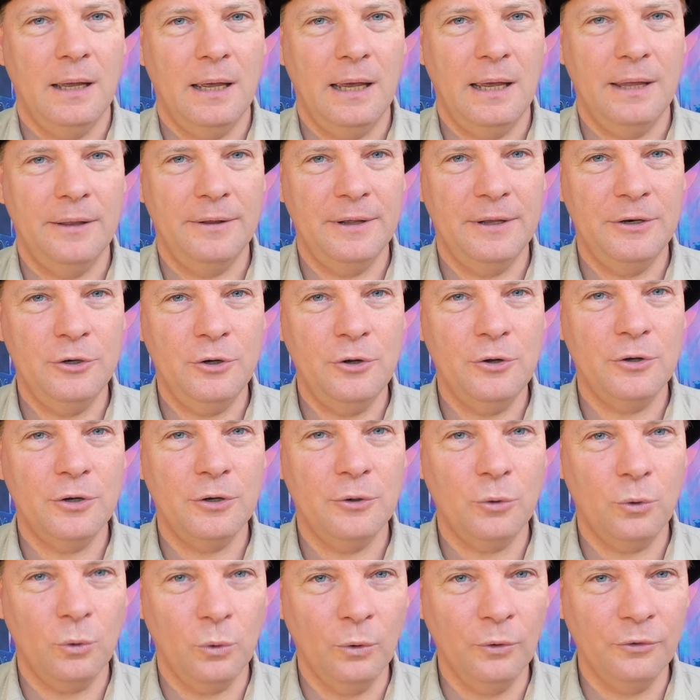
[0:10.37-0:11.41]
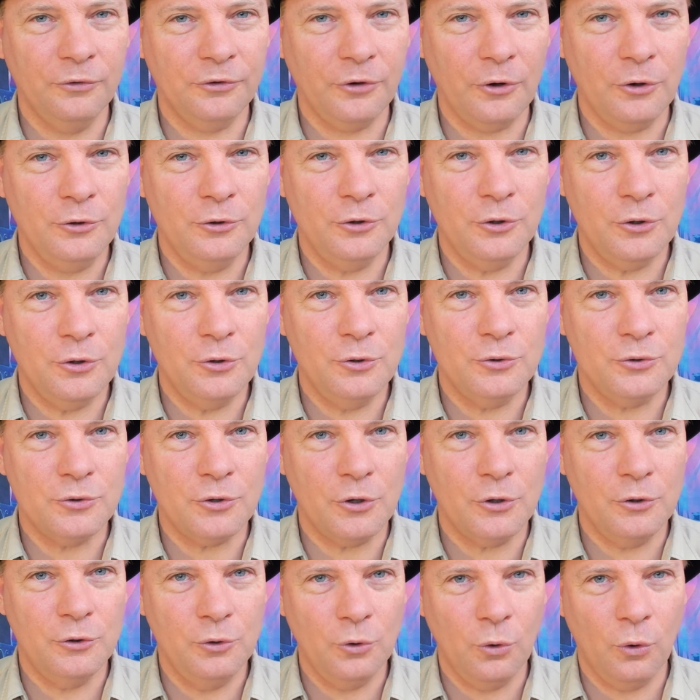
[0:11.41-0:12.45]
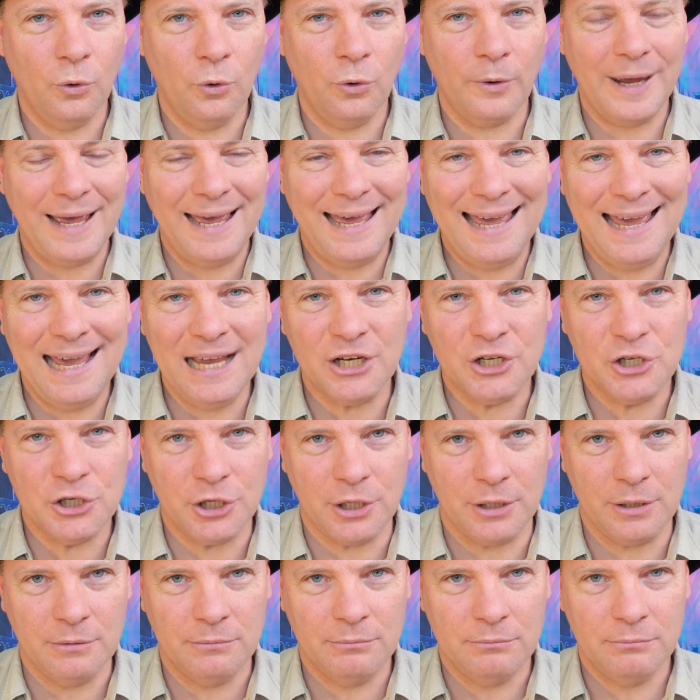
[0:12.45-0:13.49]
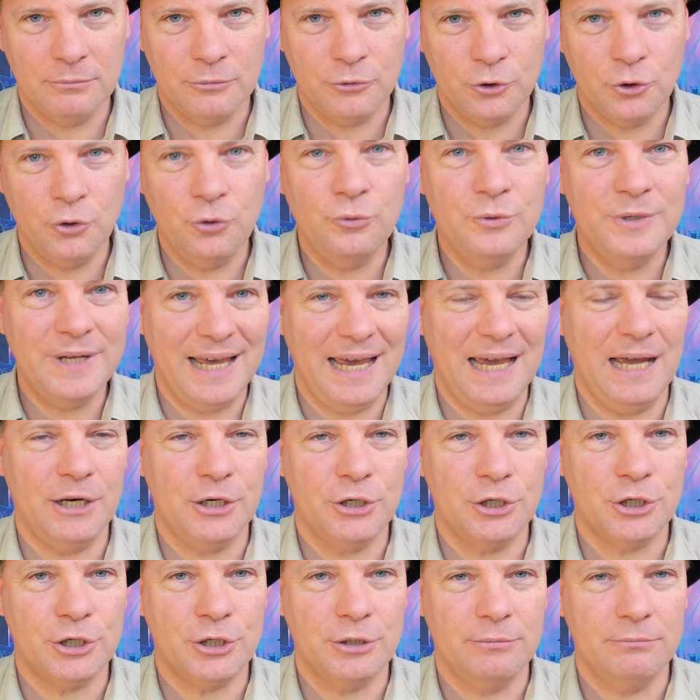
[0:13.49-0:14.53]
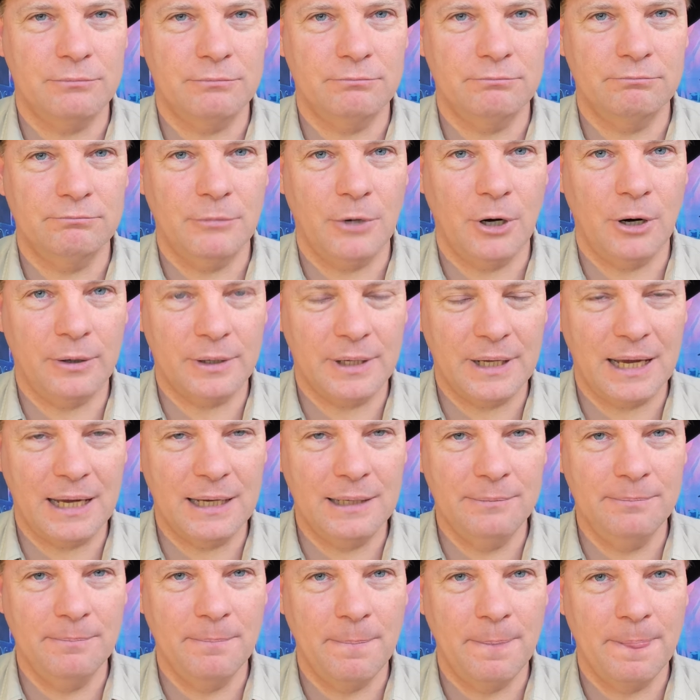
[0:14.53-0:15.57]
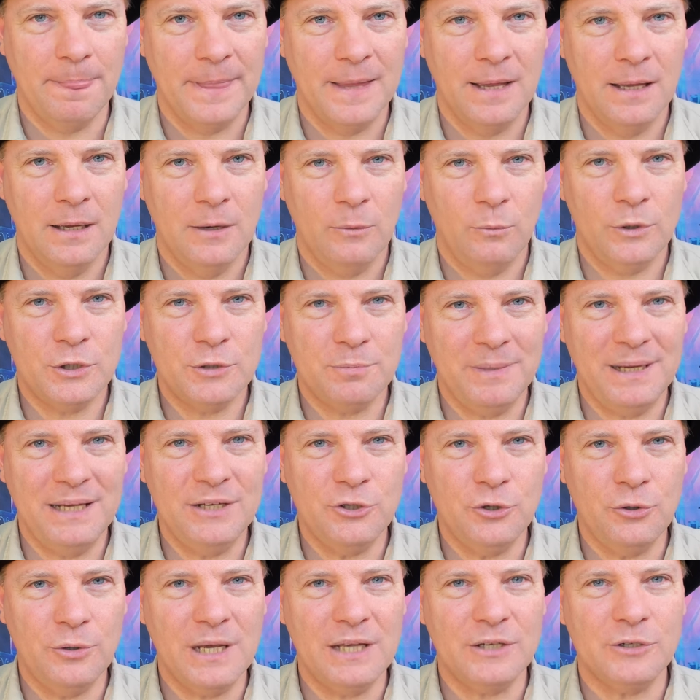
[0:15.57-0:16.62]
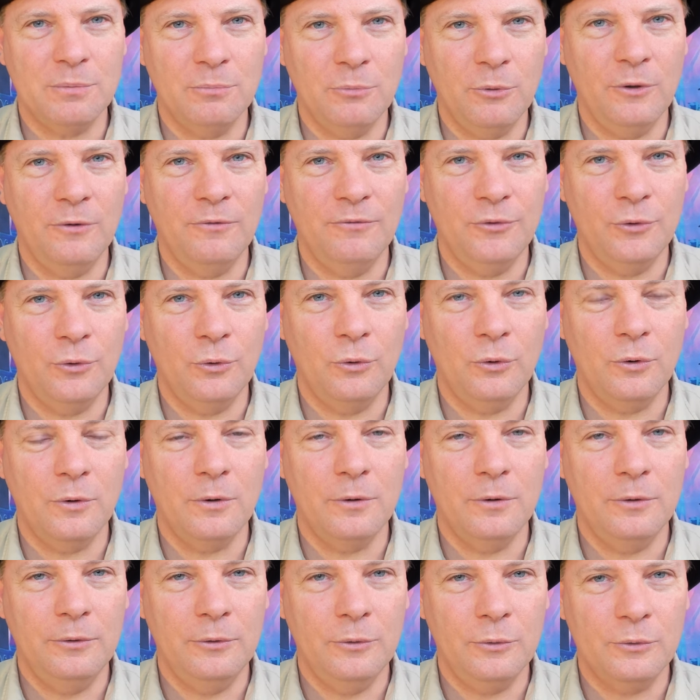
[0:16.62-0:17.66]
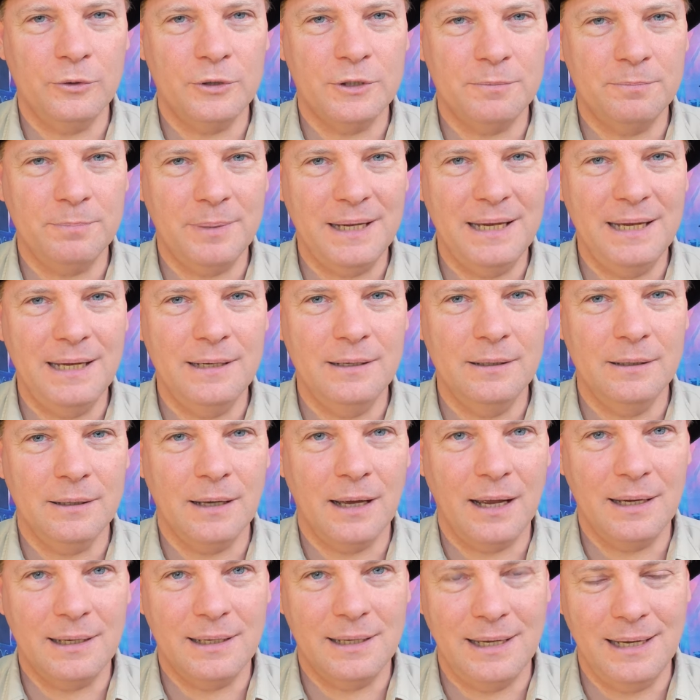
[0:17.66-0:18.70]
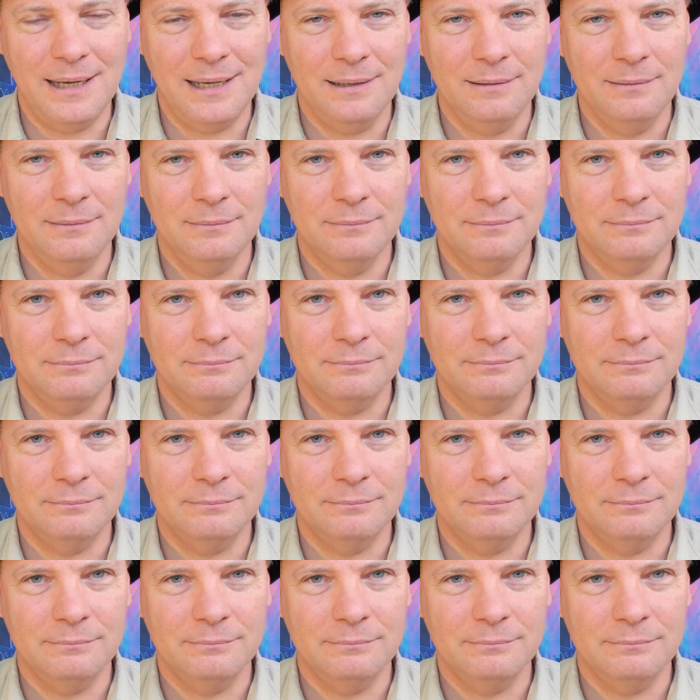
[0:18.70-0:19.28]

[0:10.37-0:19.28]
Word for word: And then you can also use your action to dash. Okay, which means you get to move your, your speed again.